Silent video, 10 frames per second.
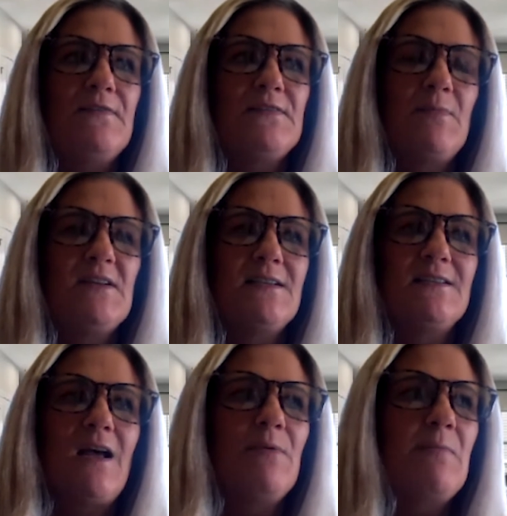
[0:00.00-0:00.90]
if somebody
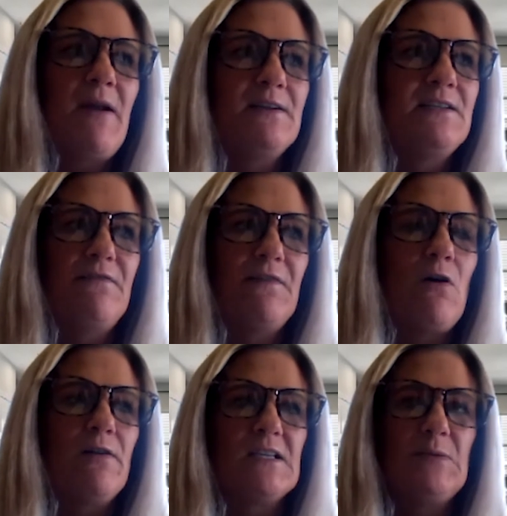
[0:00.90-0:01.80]
says, tell me about a
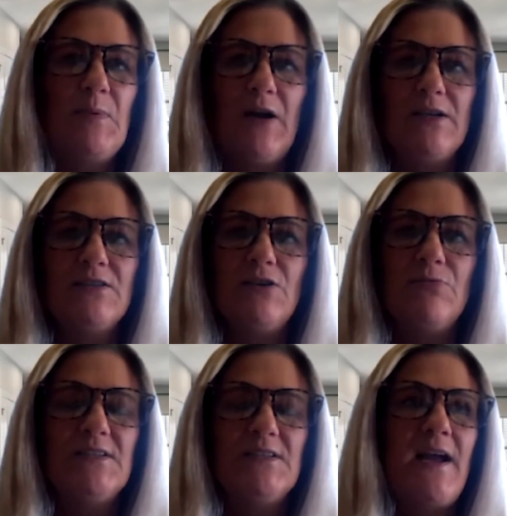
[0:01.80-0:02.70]
difficult experience, so
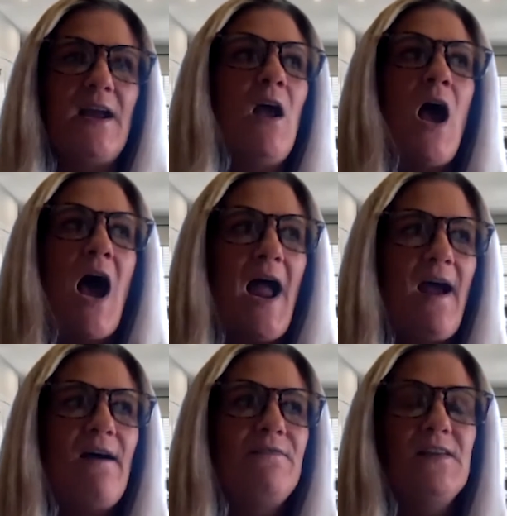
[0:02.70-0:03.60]
you would say, I
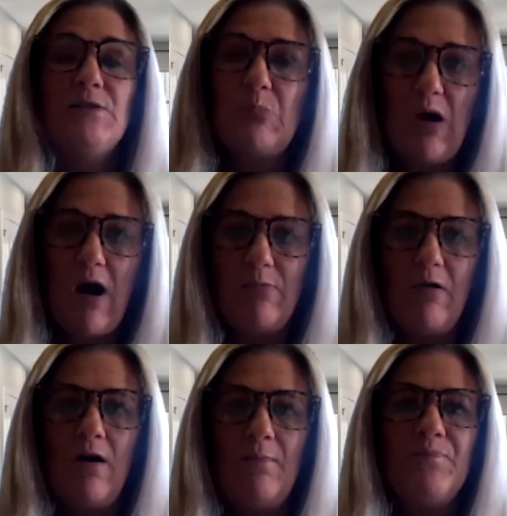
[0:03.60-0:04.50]
had this
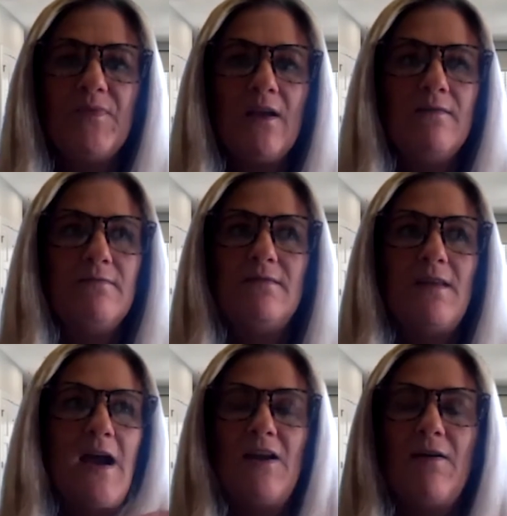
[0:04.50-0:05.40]
problem.
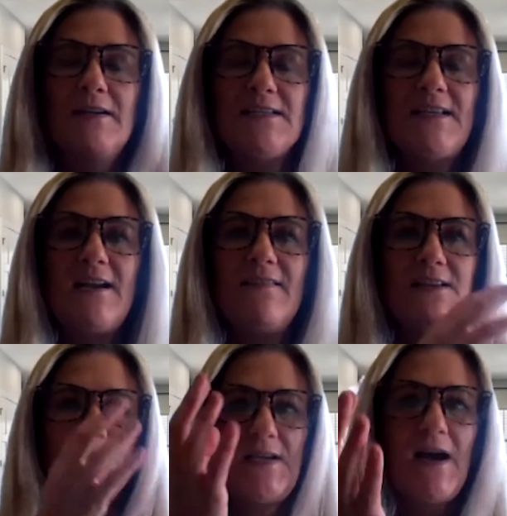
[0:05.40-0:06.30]
I decided
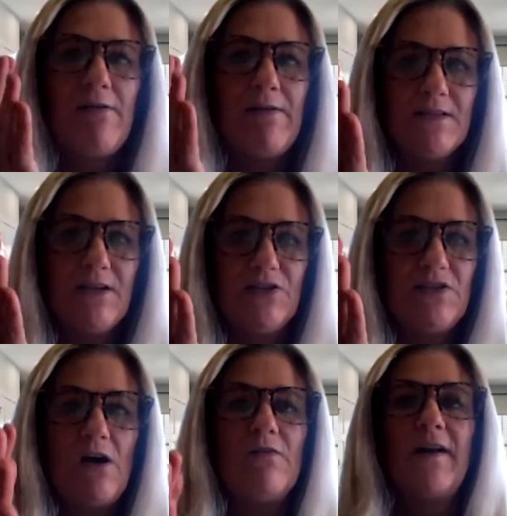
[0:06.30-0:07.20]
this was how I was going to
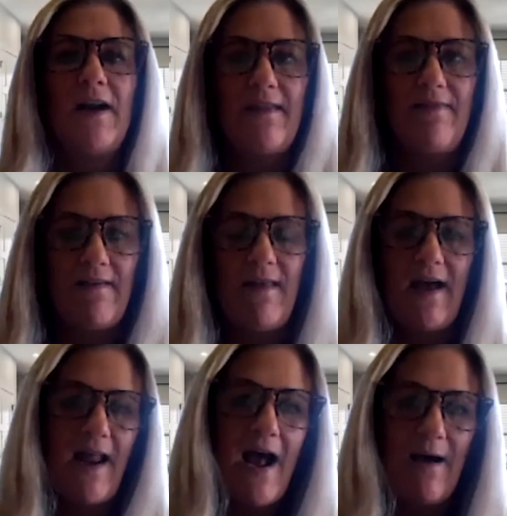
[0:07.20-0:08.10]
solve it. And then
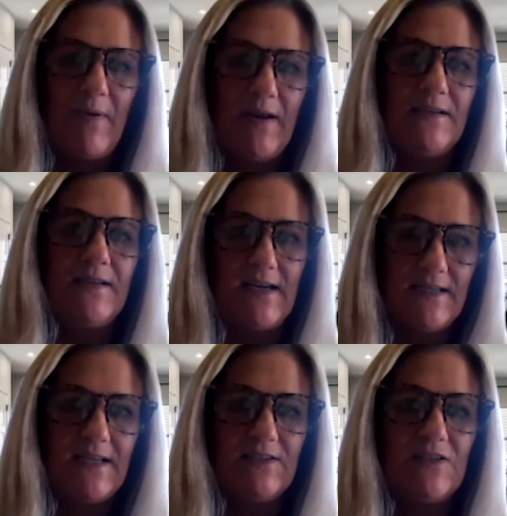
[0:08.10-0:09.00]
that happened and I
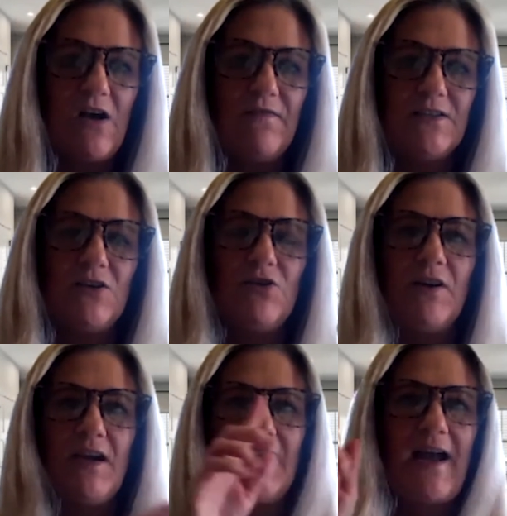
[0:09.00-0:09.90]
did solve it. So
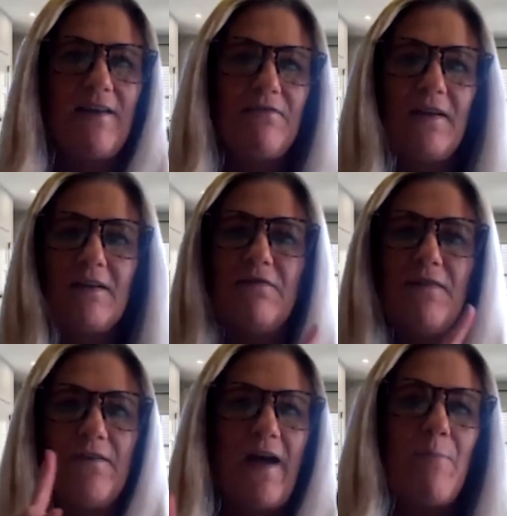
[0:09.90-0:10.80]
you can kind of like
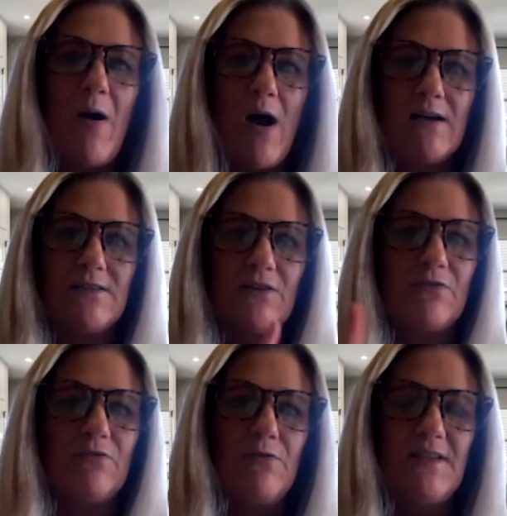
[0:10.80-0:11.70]
fill that box
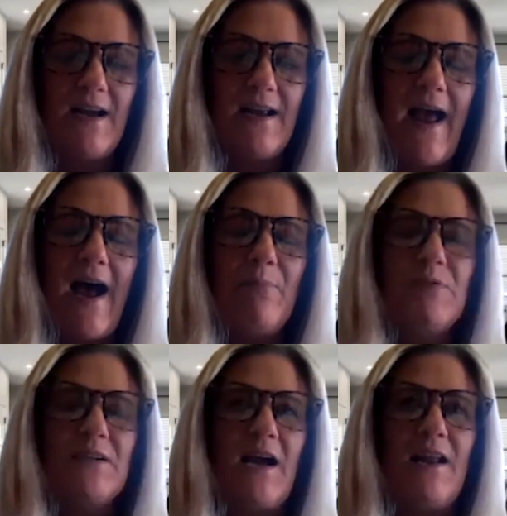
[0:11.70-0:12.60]
or close that
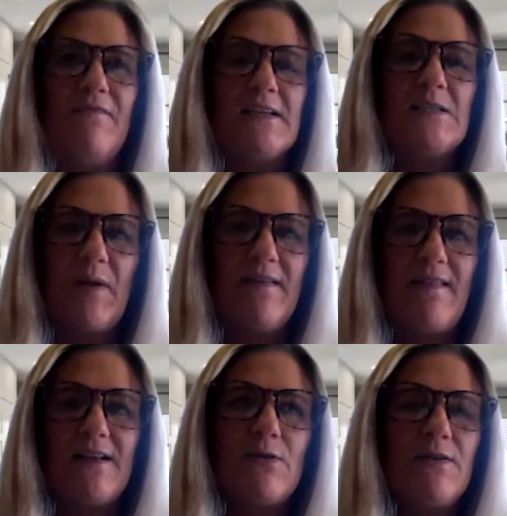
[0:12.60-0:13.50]
gap to kind of explain
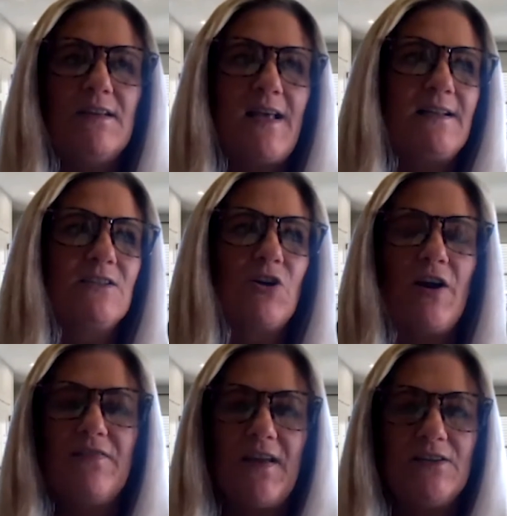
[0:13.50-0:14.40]
that. So I think that's a
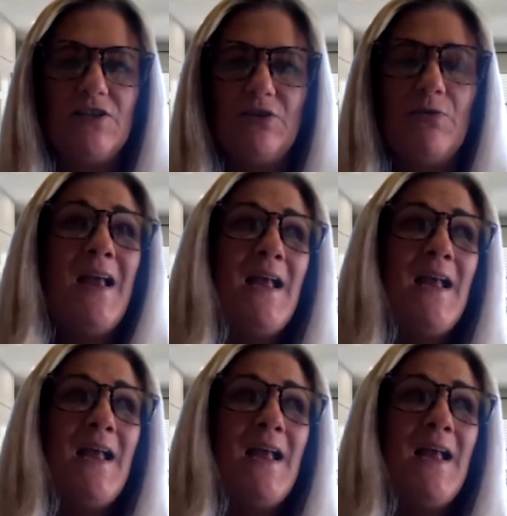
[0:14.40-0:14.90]
great thing too,